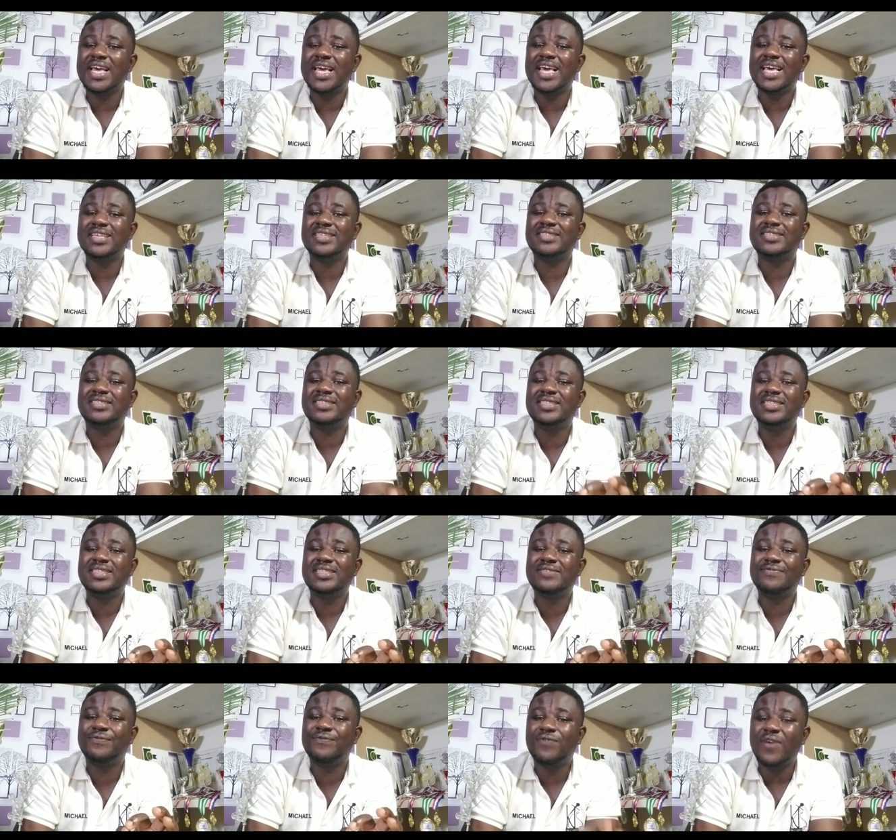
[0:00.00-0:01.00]
is
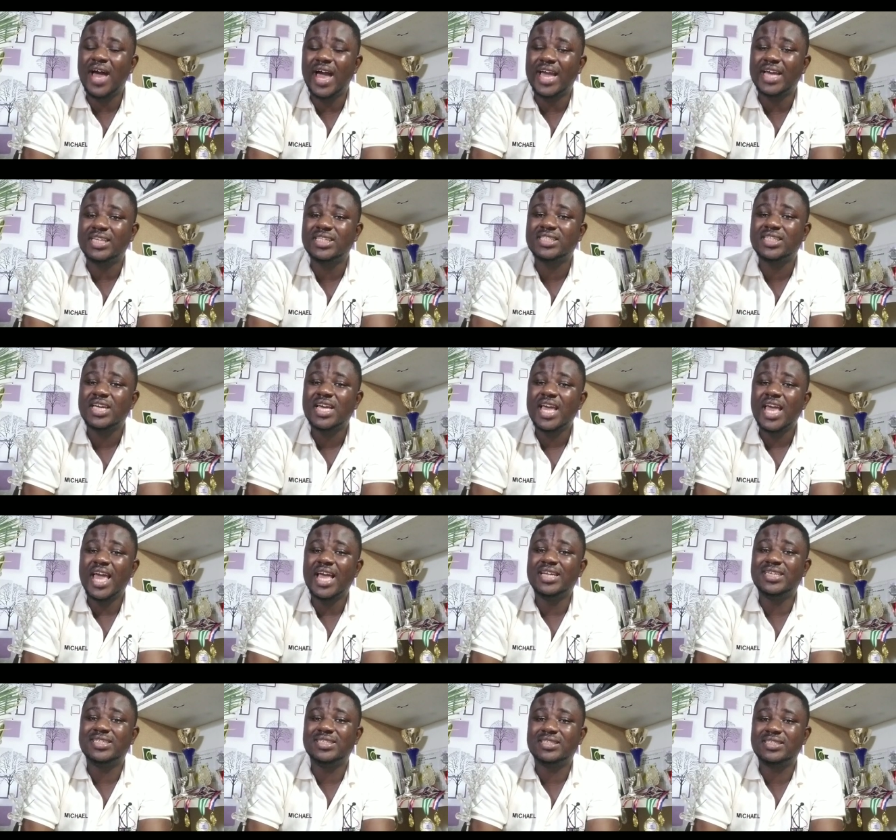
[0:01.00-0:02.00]
defined
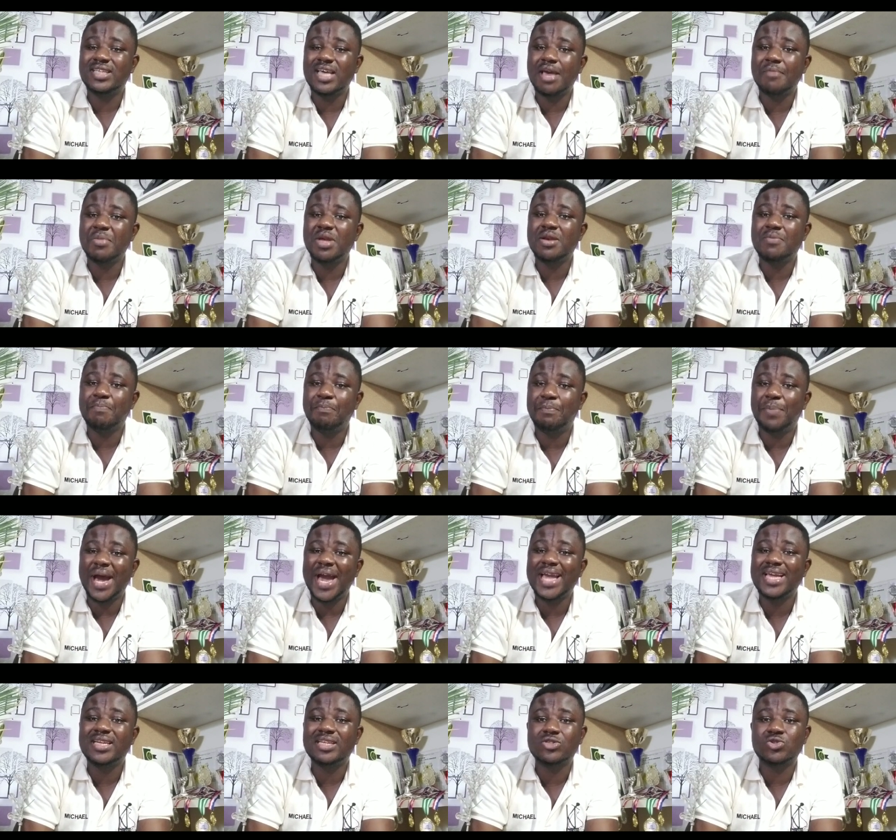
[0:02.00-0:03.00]
and determined
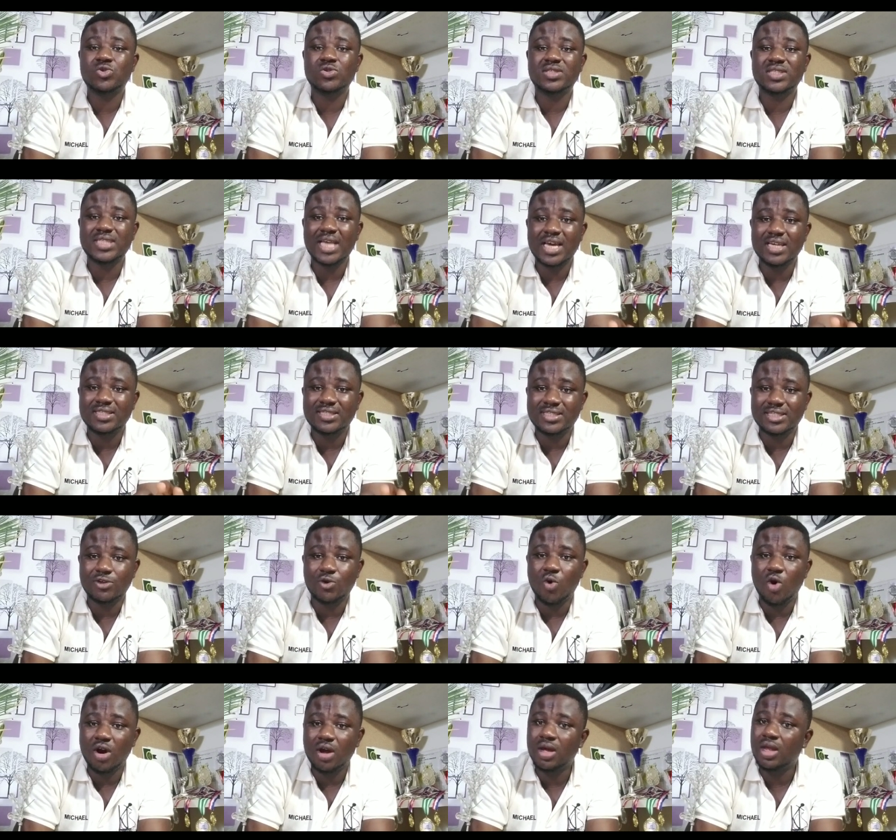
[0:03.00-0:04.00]
by the society,
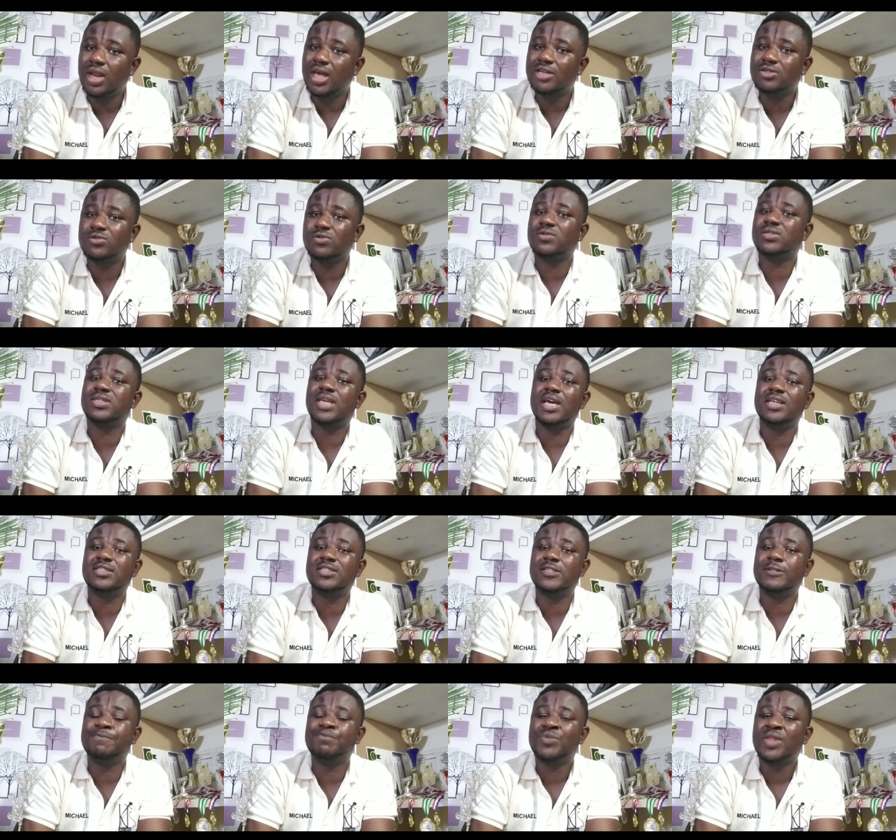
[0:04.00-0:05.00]
organized
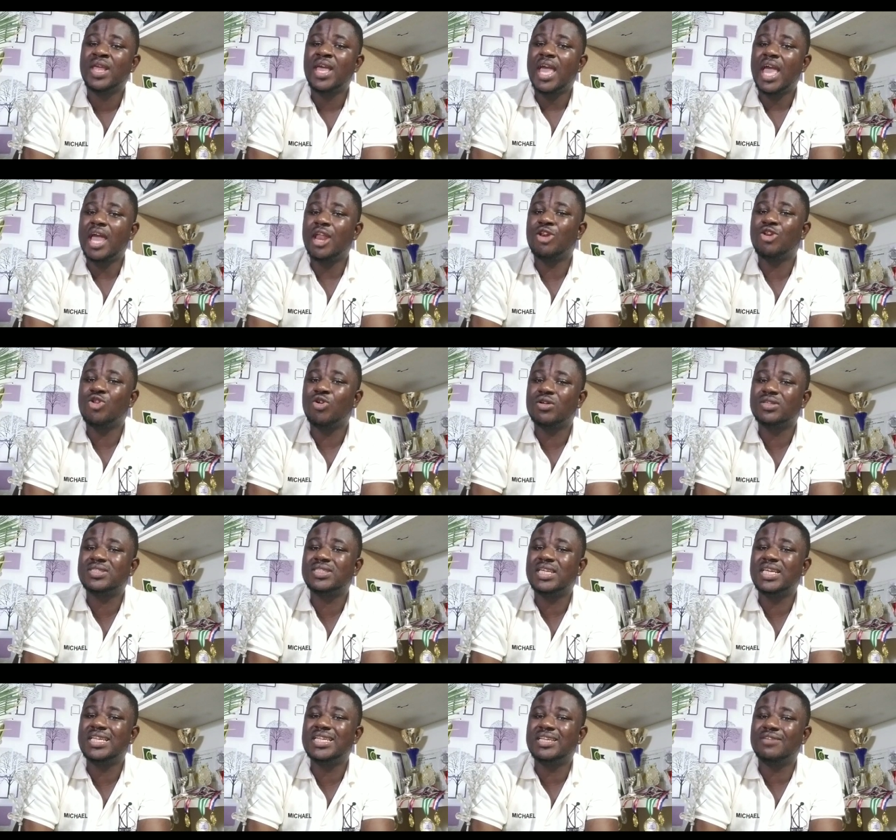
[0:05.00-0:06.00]
society, and
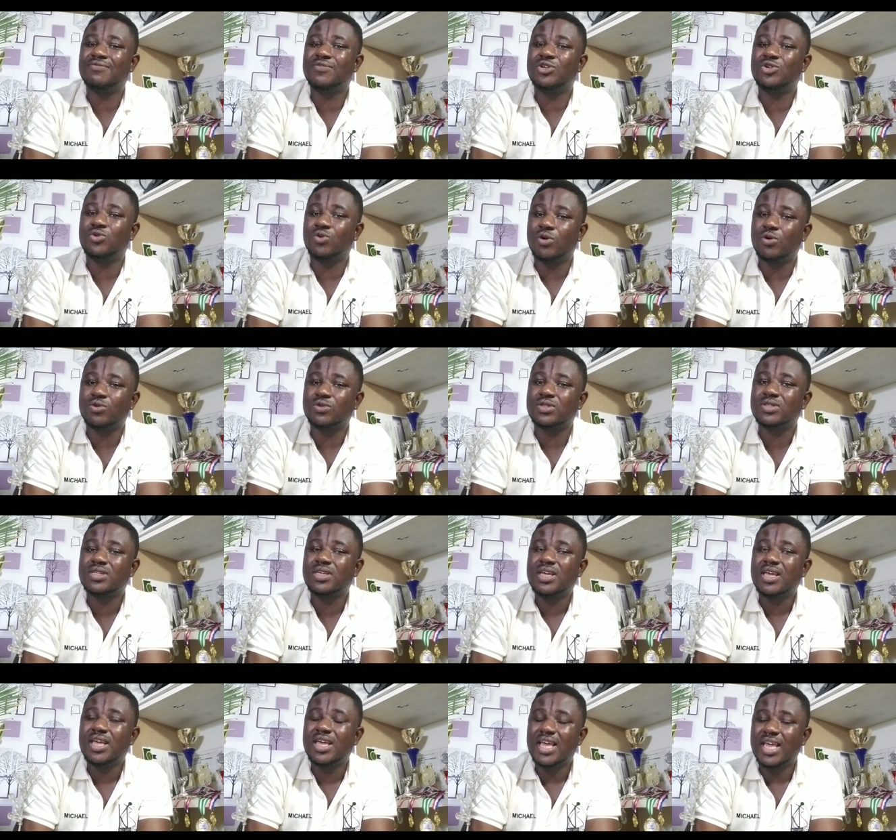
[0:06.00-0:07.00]
not individuals
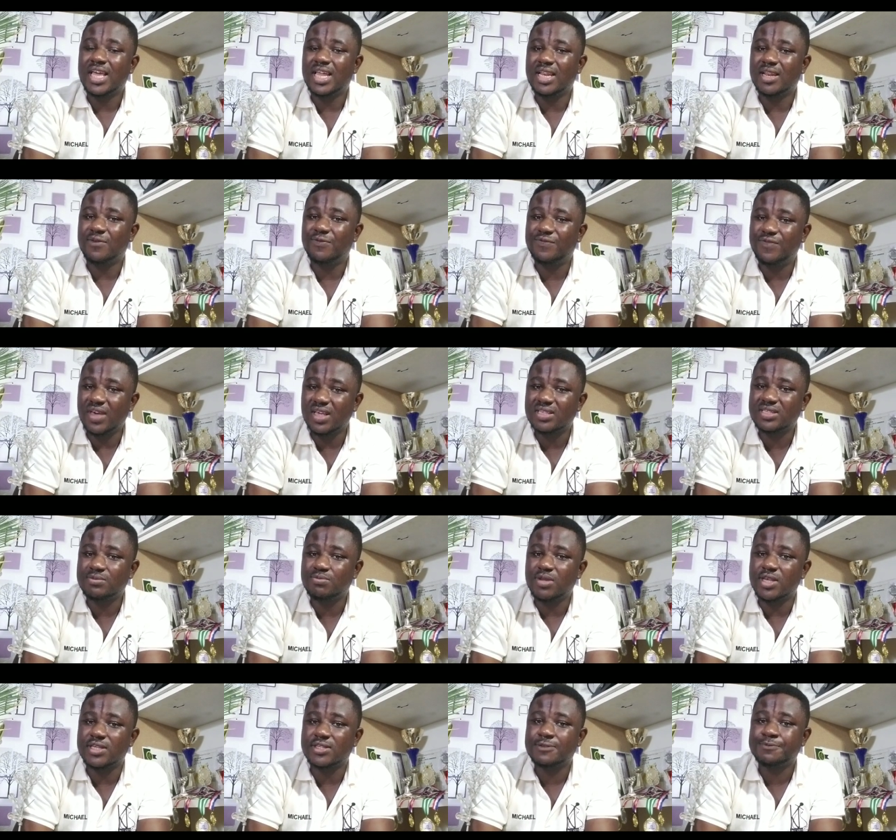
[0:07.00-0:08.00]
in the first
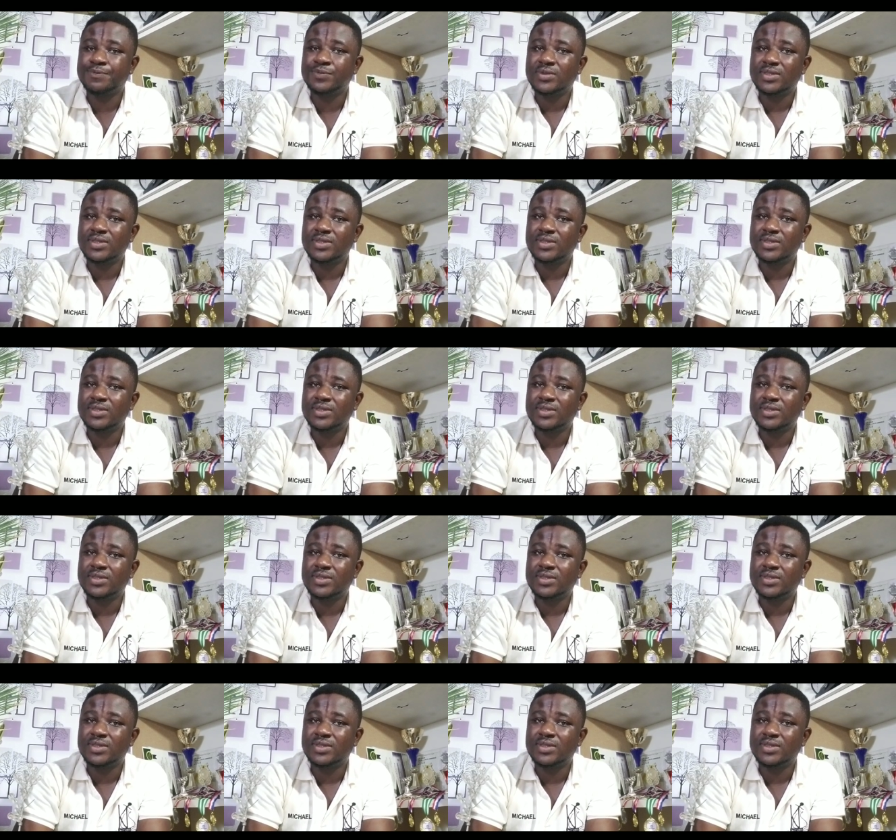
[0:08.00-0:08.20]
place.